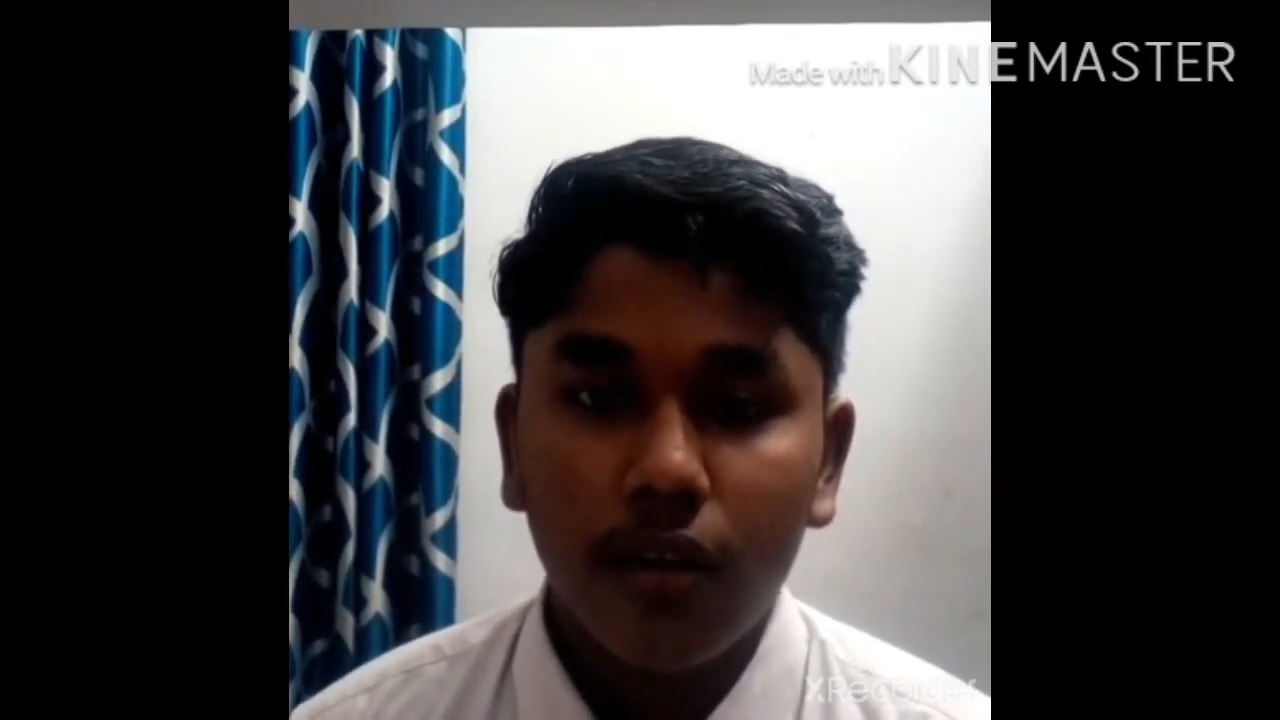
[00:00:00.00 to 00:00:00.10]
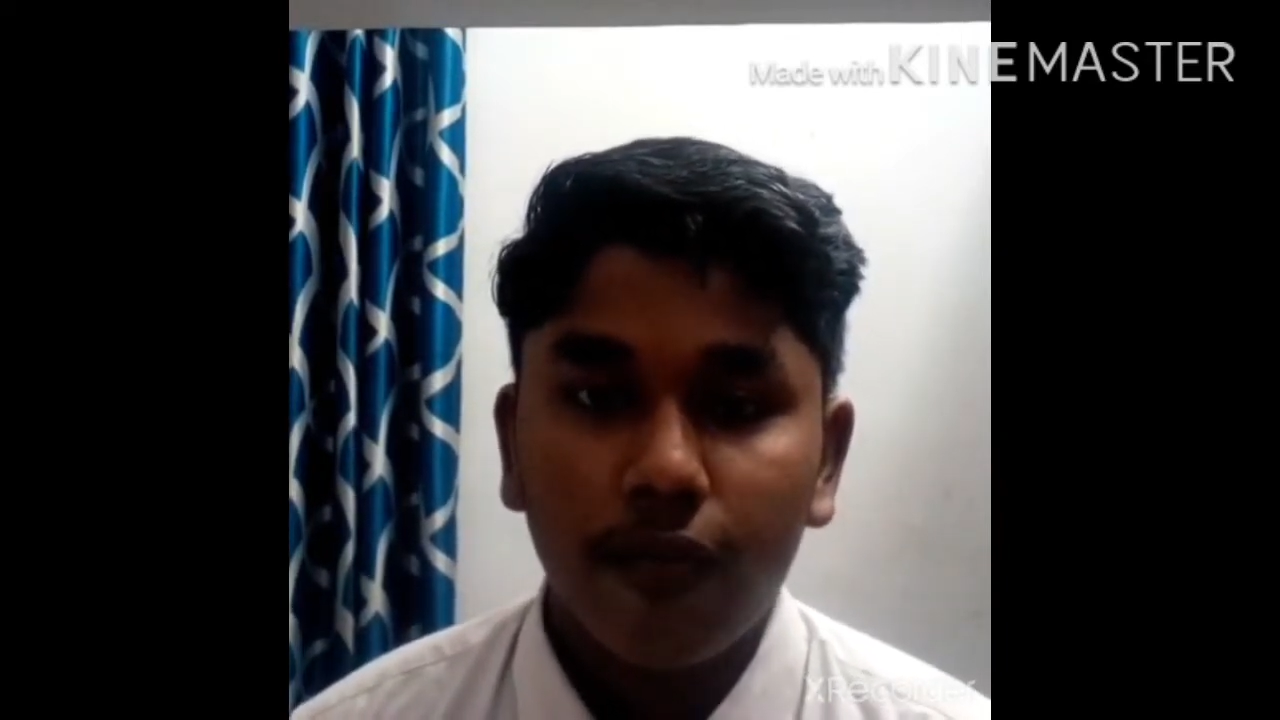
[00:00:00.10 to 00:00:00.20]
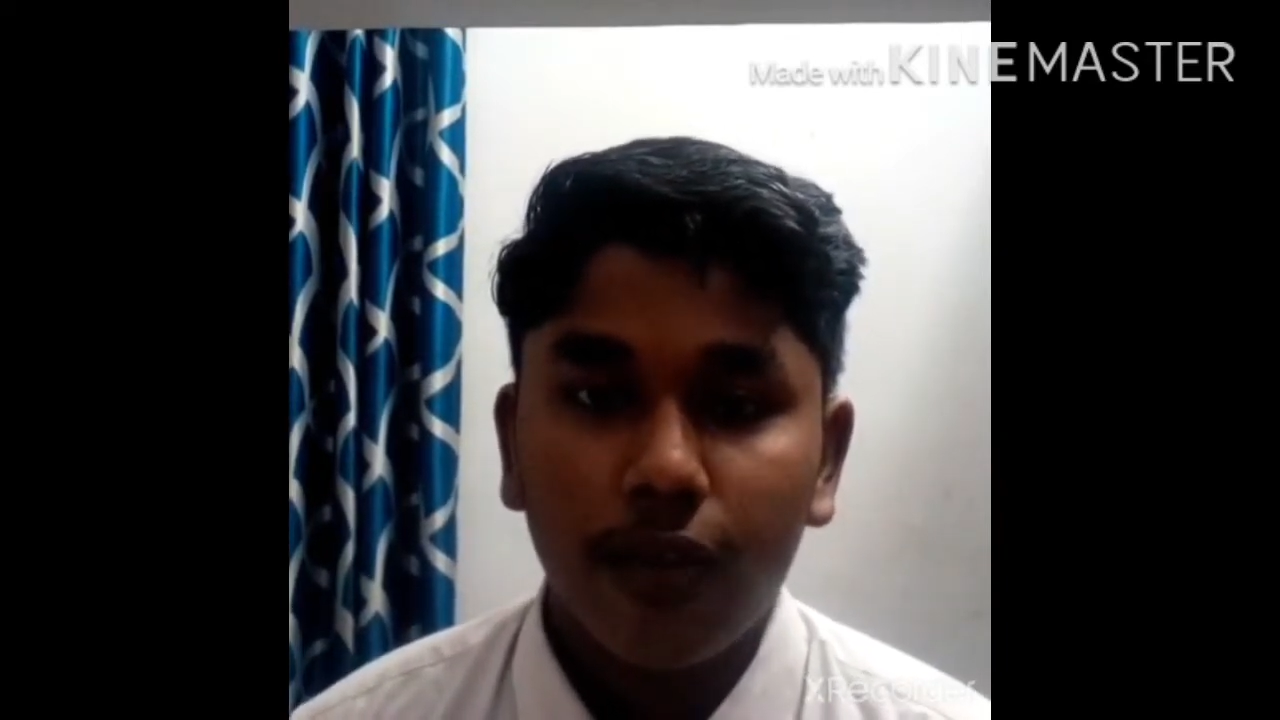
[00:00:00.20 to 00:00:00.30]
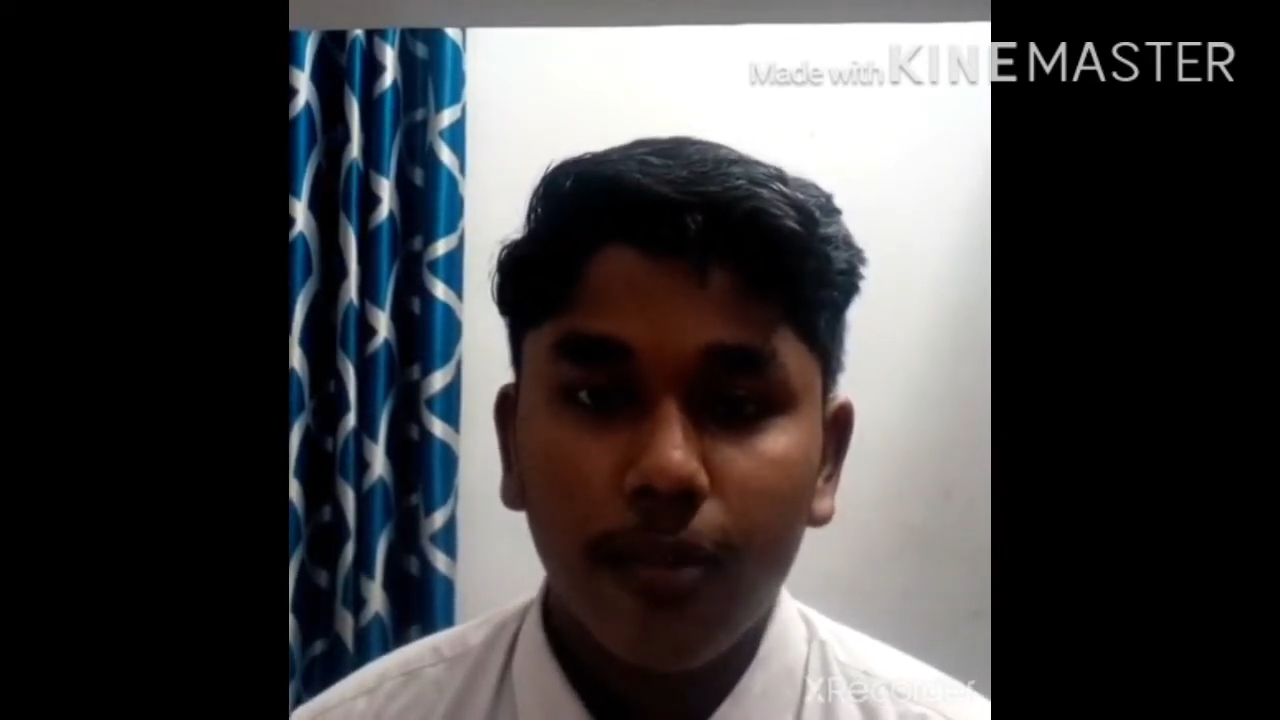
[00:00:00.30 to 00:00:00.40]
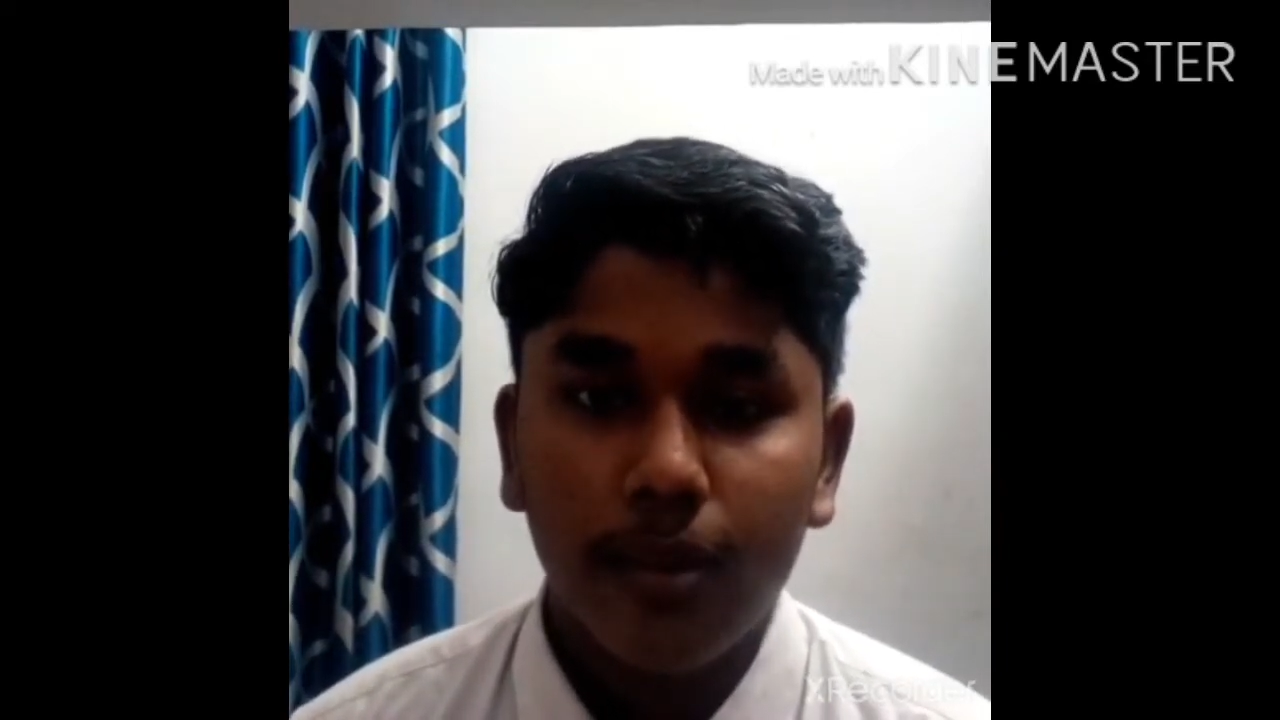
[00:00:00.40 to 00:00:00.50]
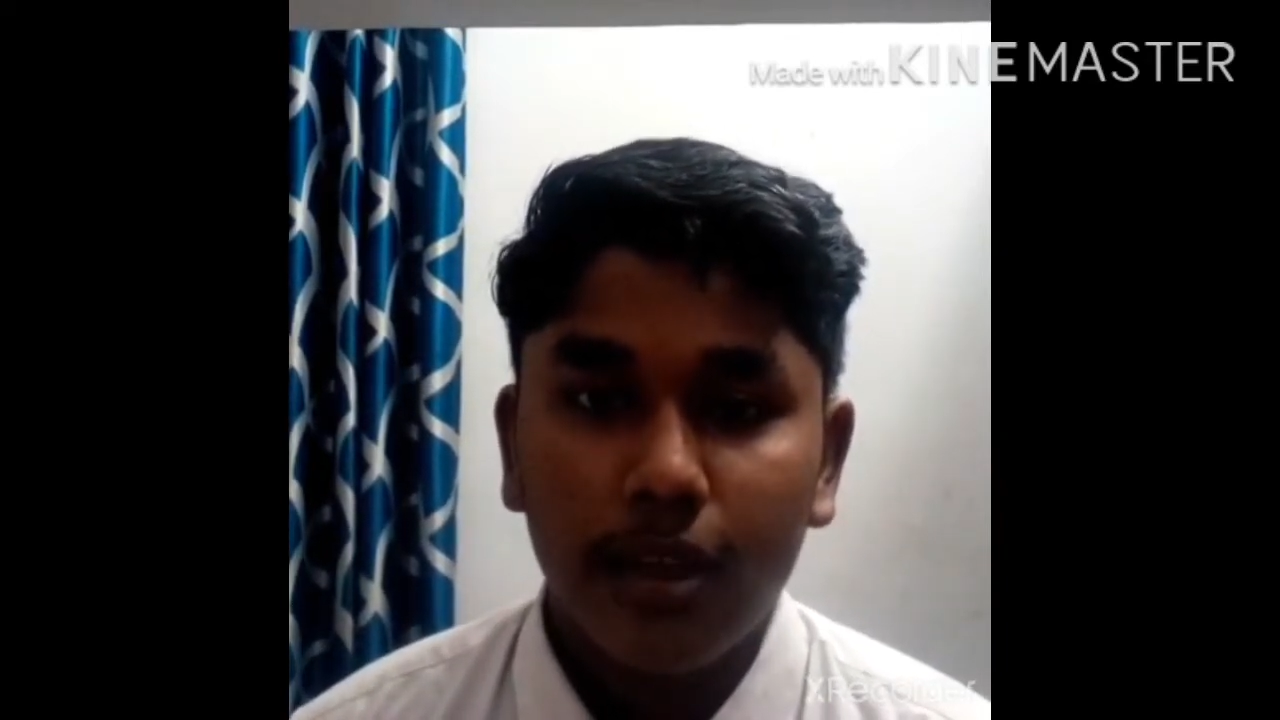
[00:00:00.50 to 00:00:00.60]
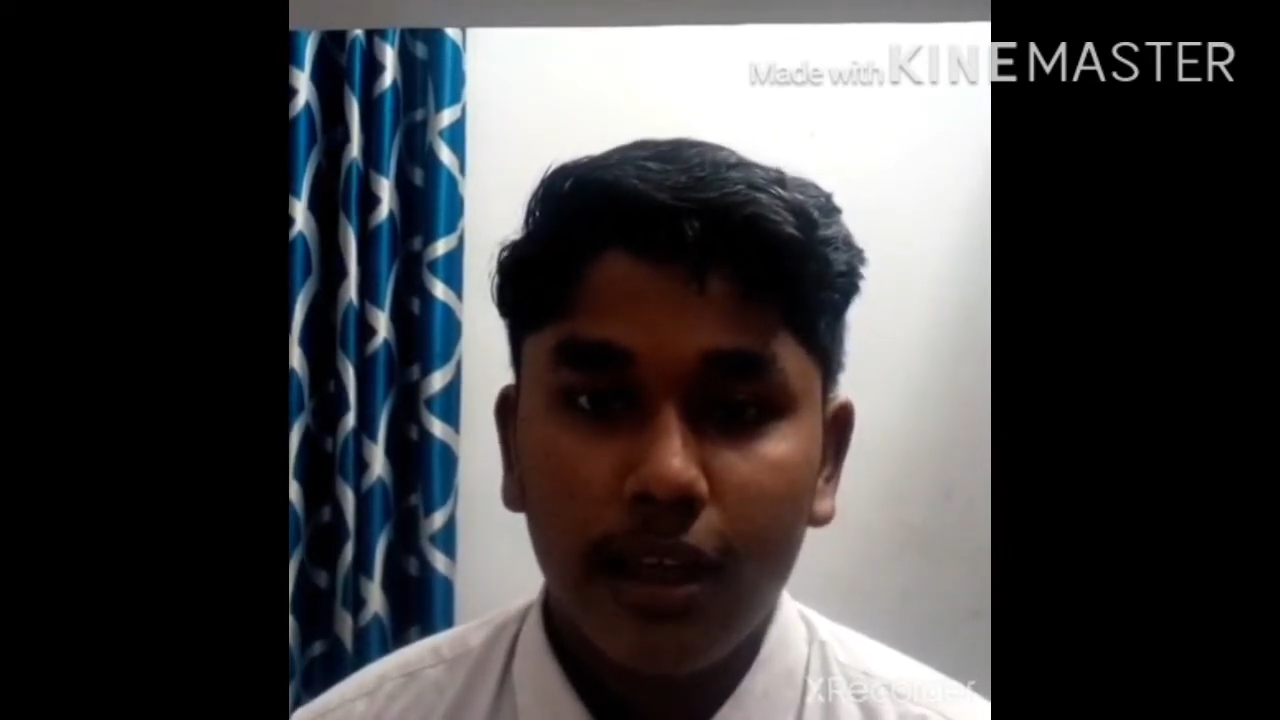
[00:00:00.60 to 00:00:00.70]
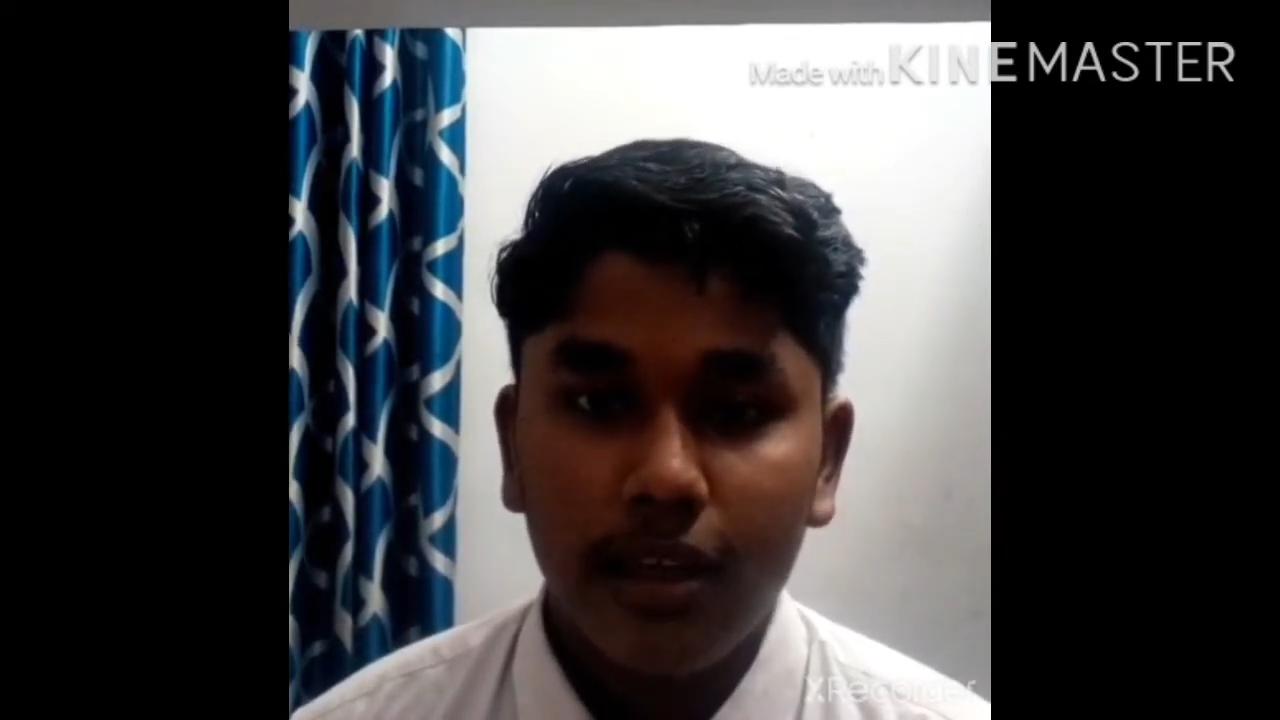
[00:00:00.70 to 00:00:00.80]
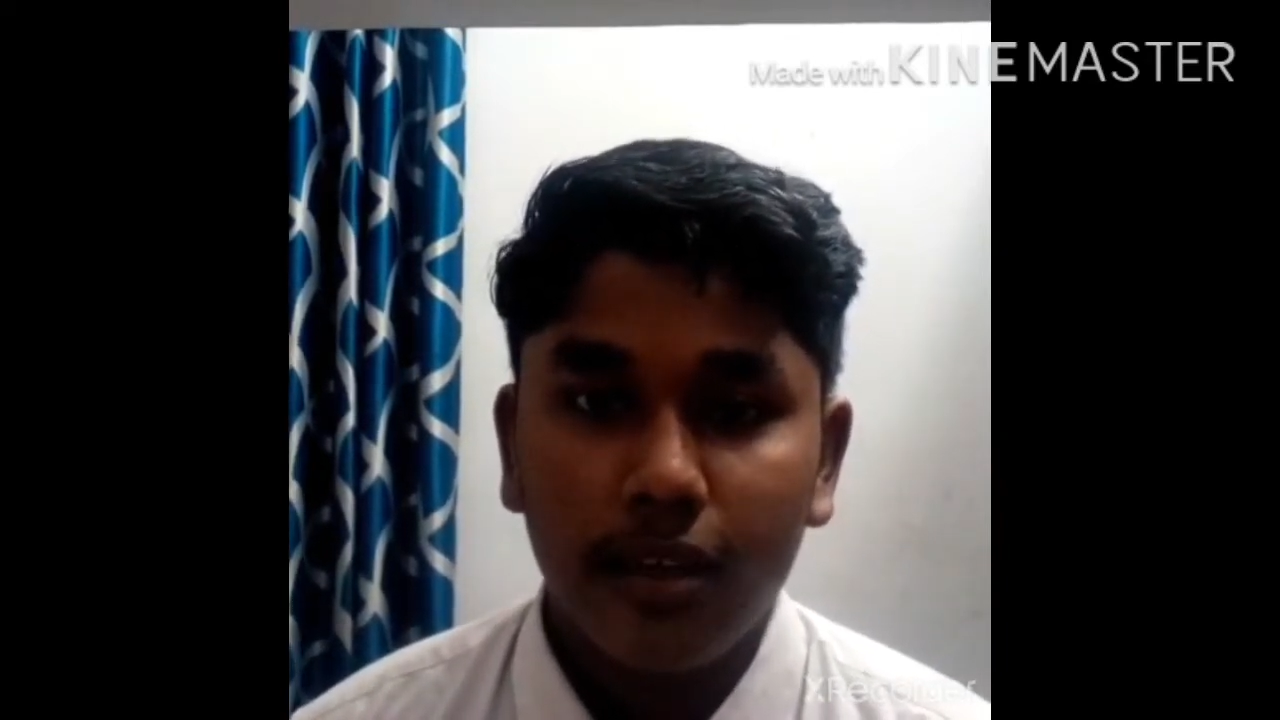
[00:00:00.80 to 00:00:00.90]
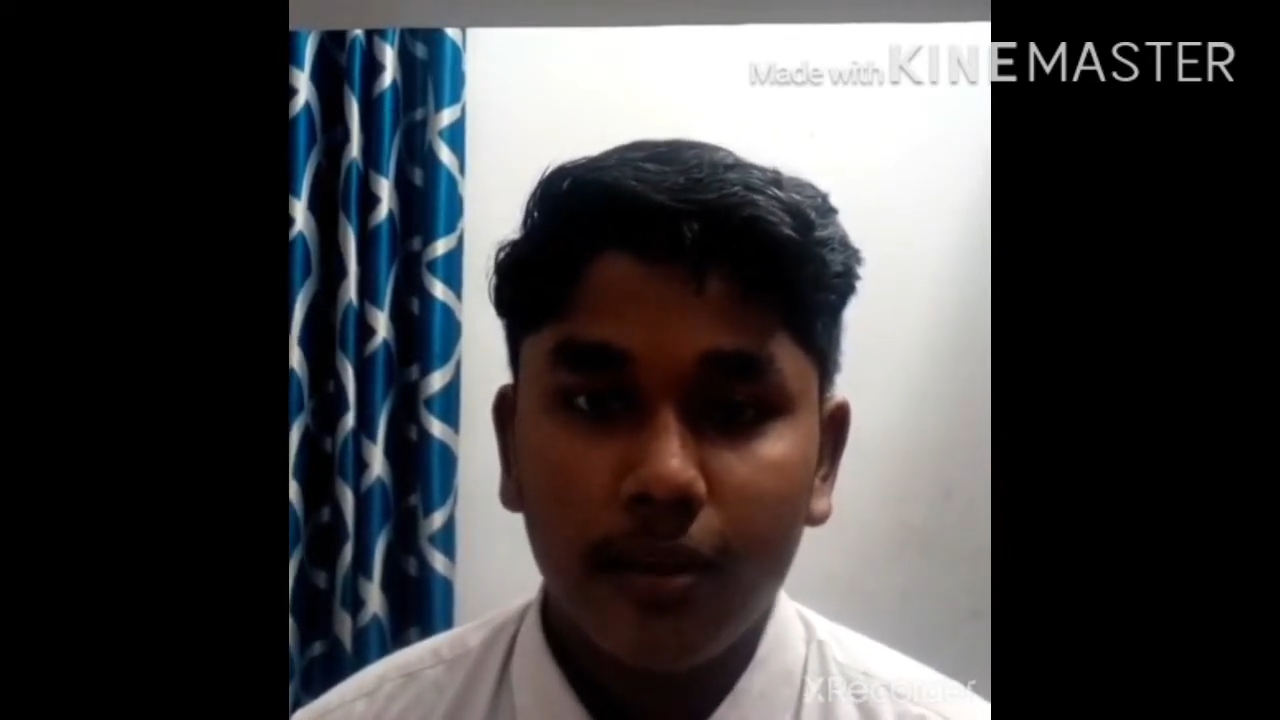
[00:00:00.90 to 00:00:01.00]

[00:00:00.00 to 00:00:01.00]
from Tanya.